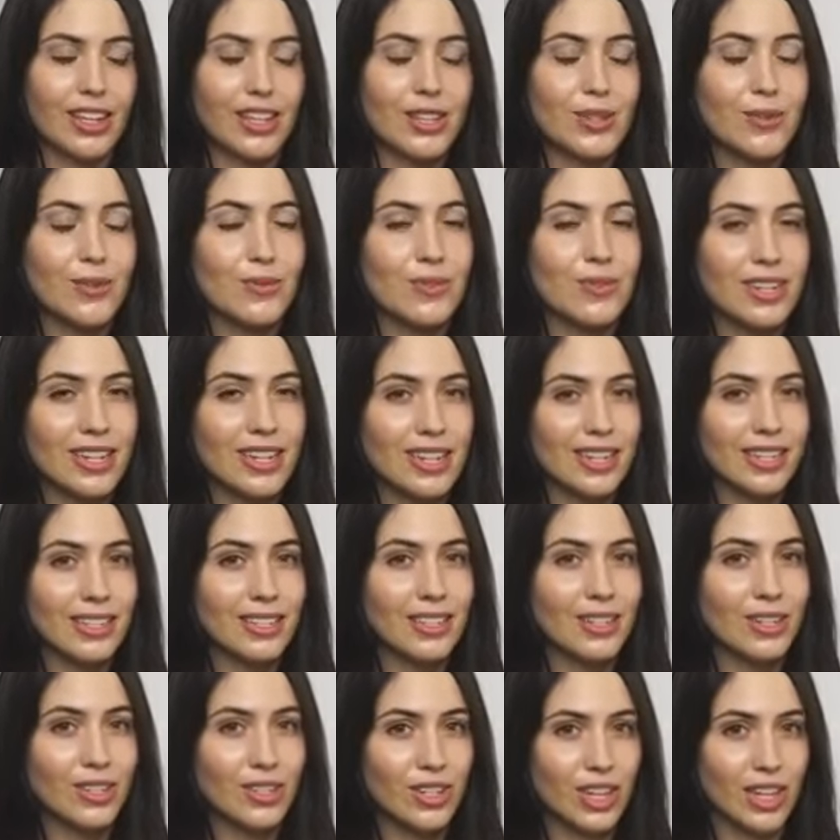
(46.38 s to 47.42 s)
You need
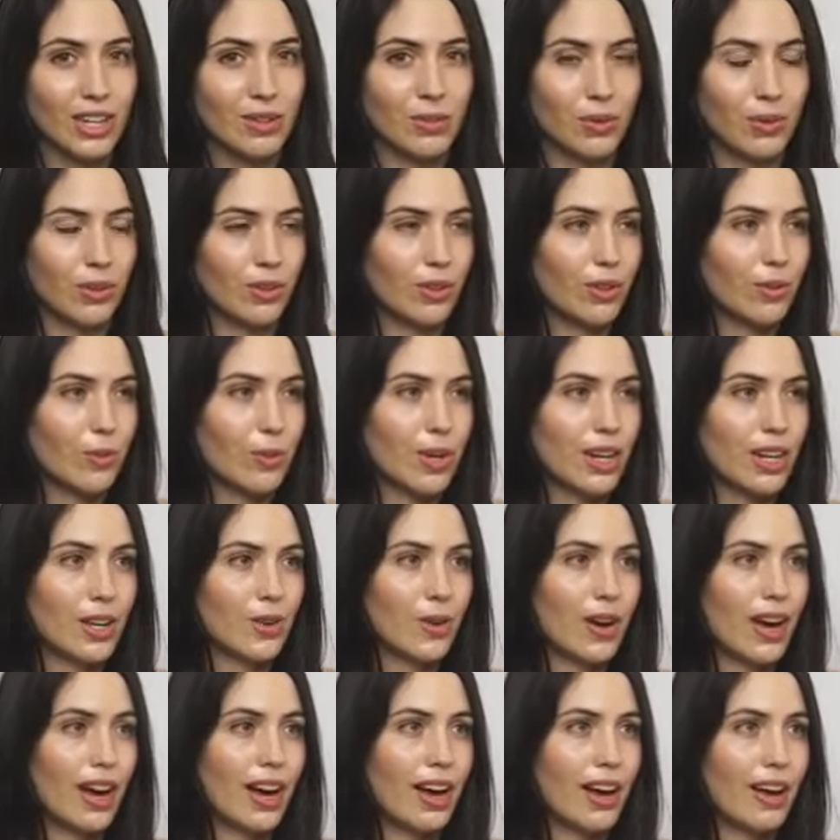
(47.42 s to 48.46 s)
the chain rule when
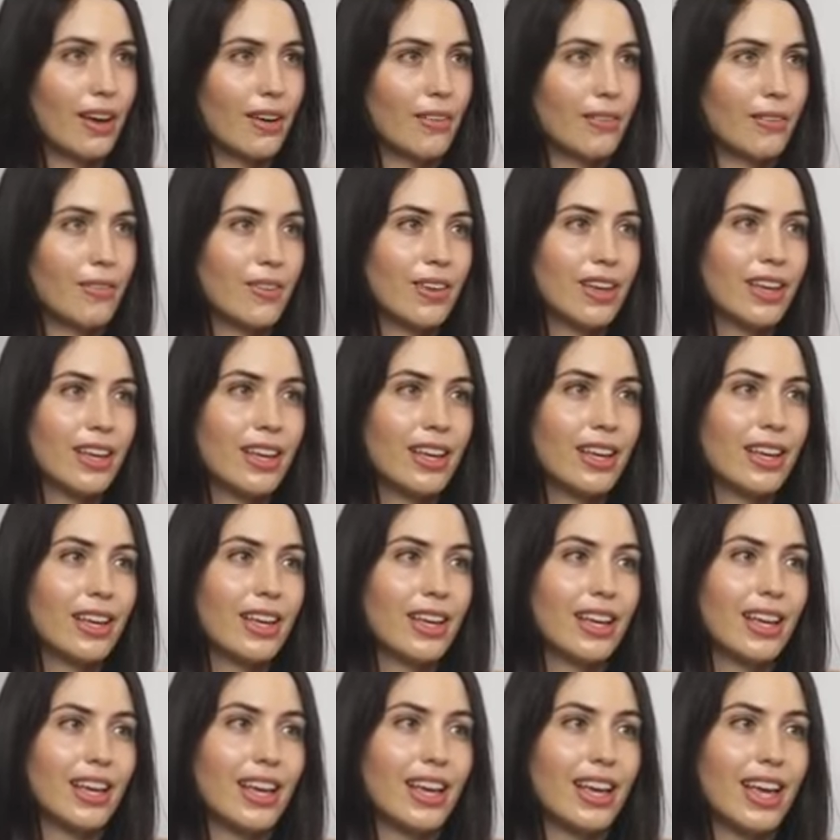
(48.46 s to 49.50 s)
you have
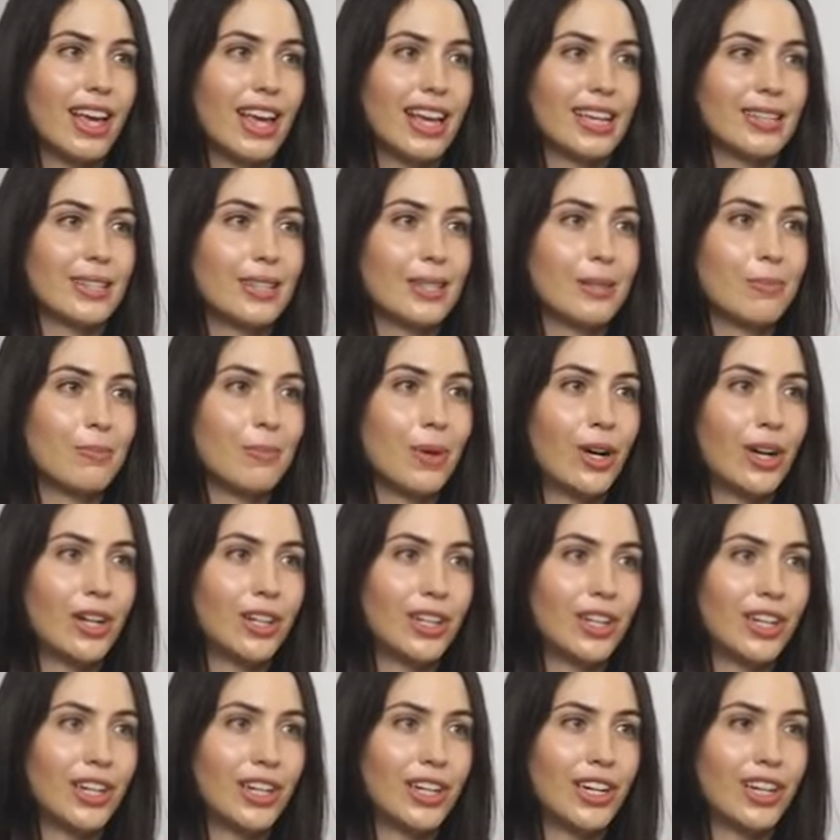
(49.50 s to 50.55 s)
a
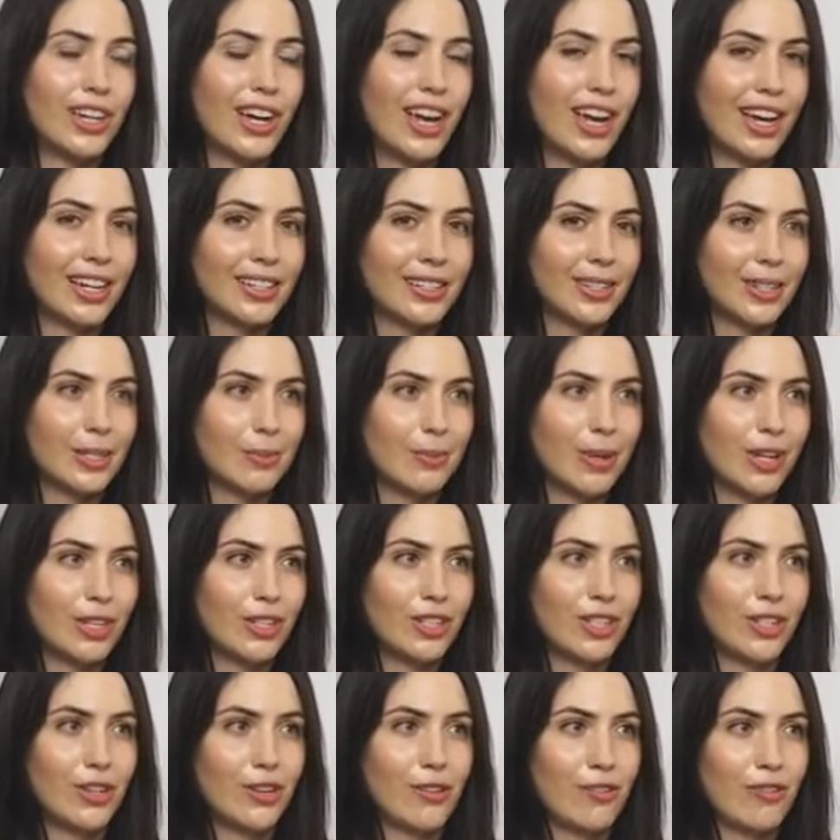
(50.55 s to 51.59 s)
smaller x
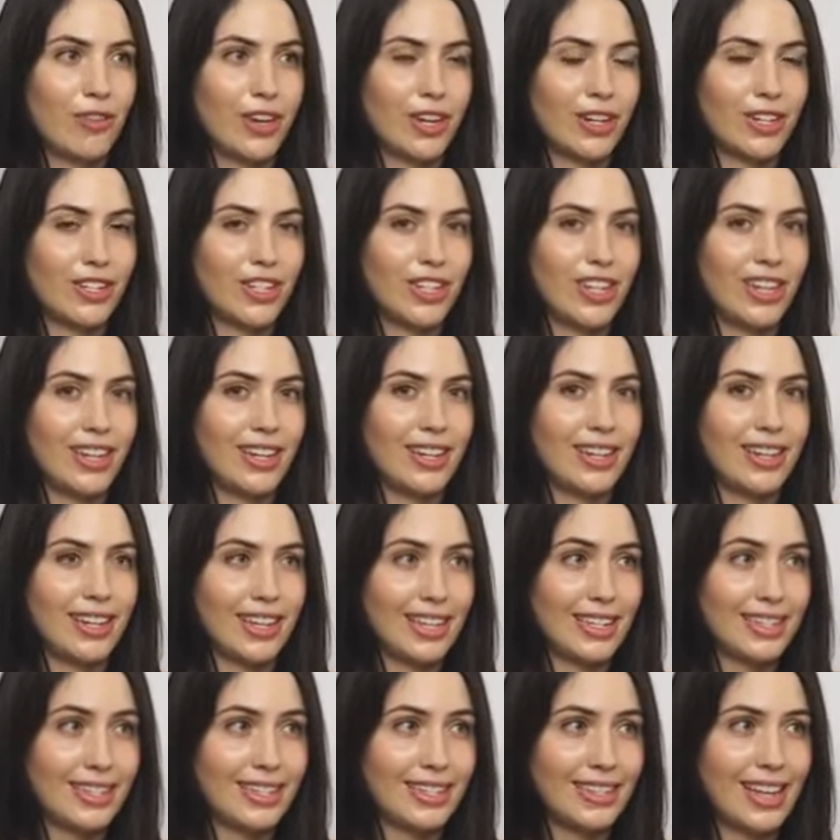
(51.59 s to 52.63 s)
expression or function
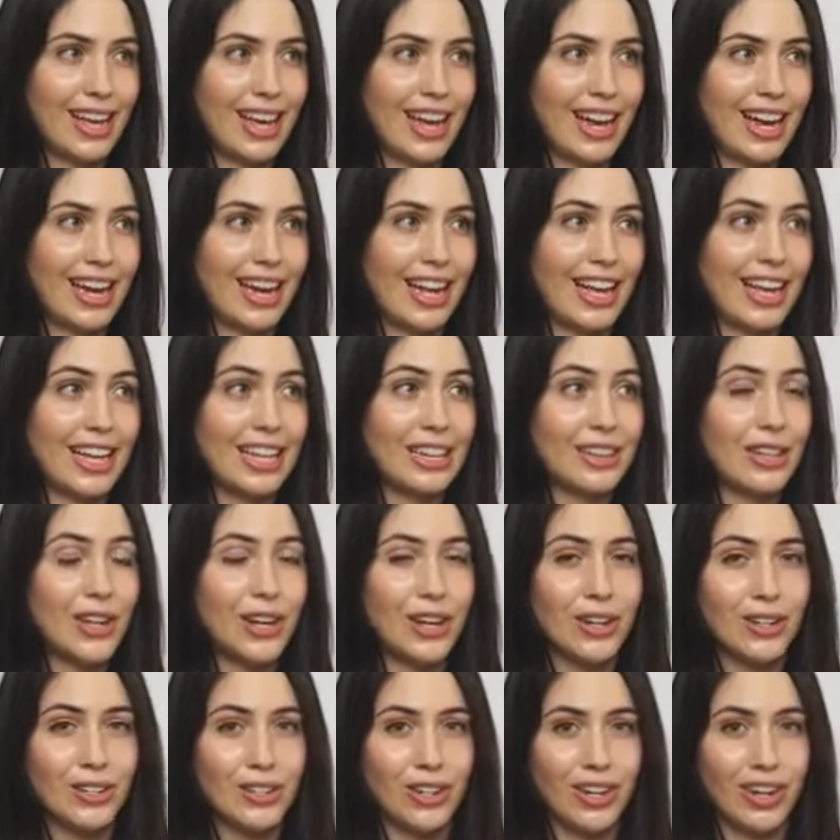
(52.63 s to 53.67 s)
inside a
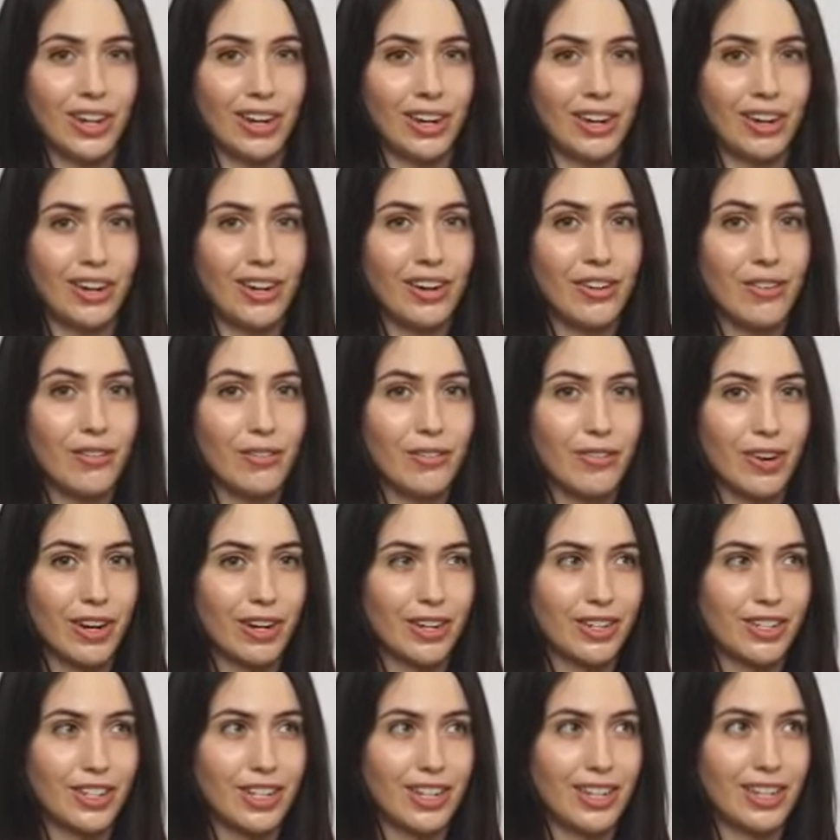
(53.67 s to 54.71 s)
larger
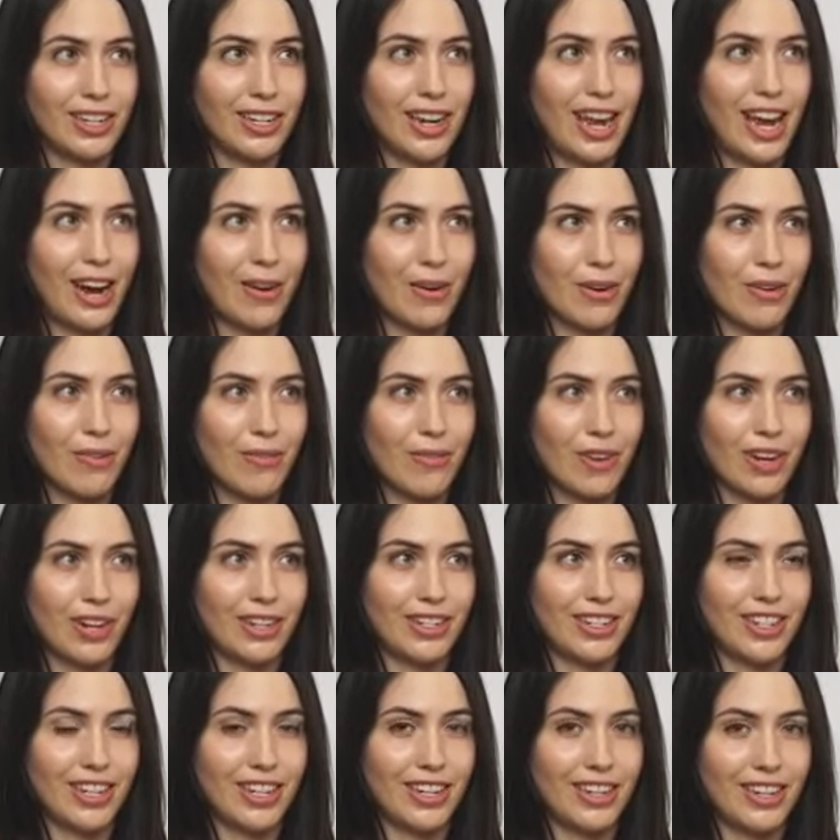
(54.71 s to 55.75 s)
function, outer
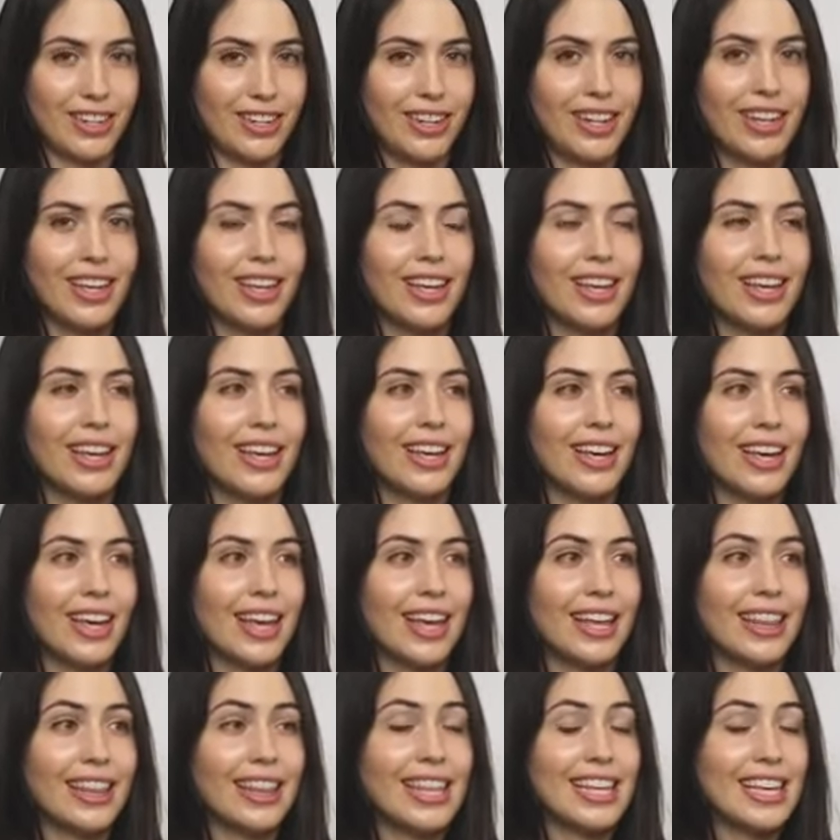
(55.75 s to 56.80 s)
function,
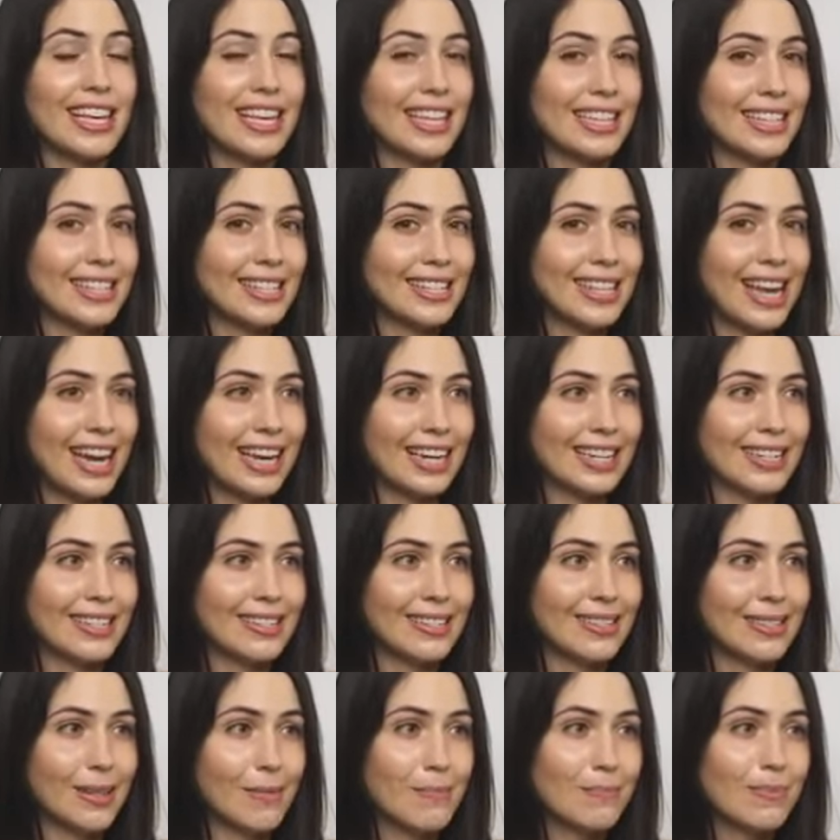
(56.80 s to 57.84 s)
and the inside is
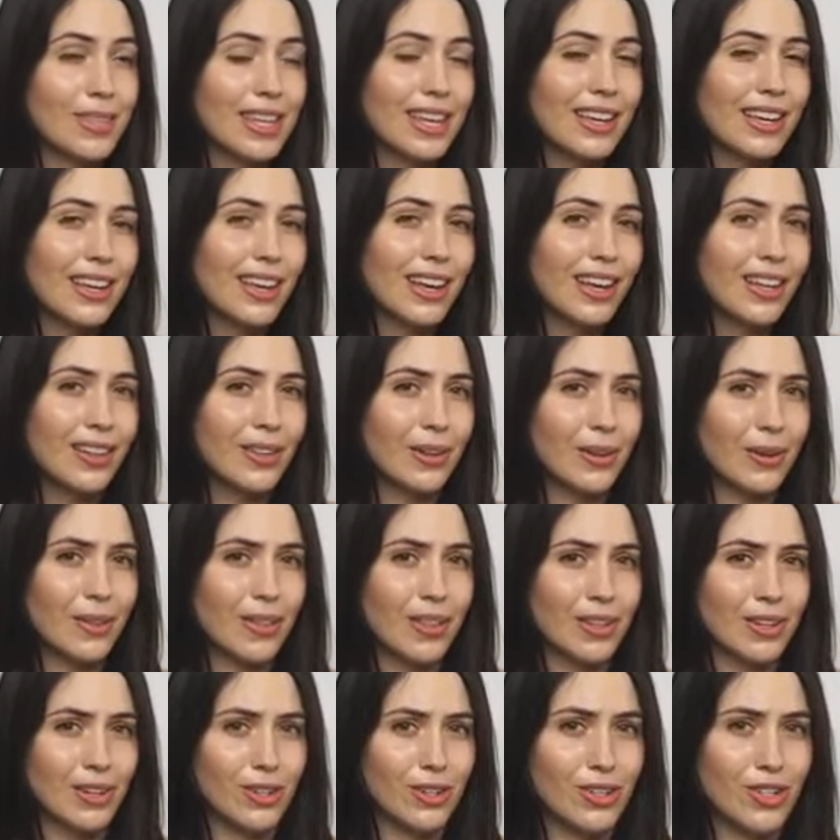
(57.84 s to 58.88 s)
something other
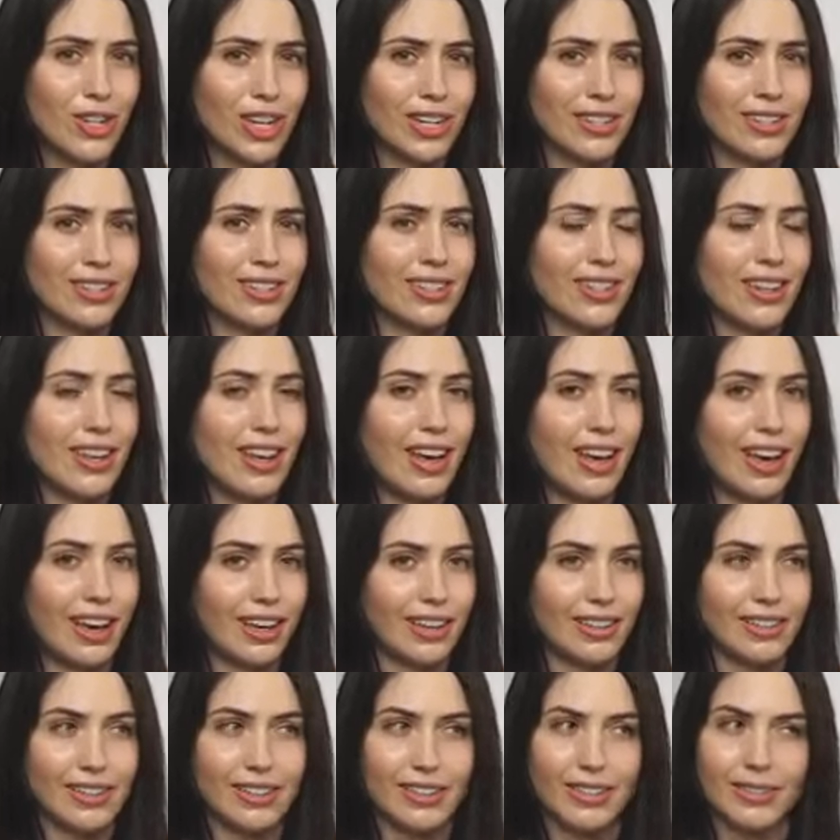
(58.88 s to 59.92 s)
than just
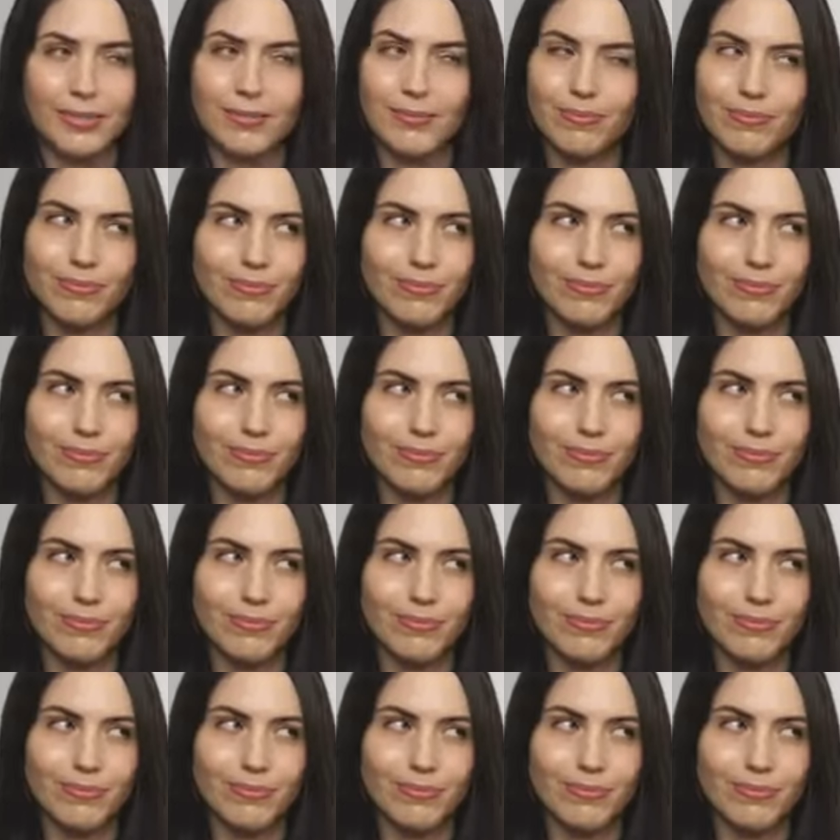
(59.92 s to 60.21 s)
x.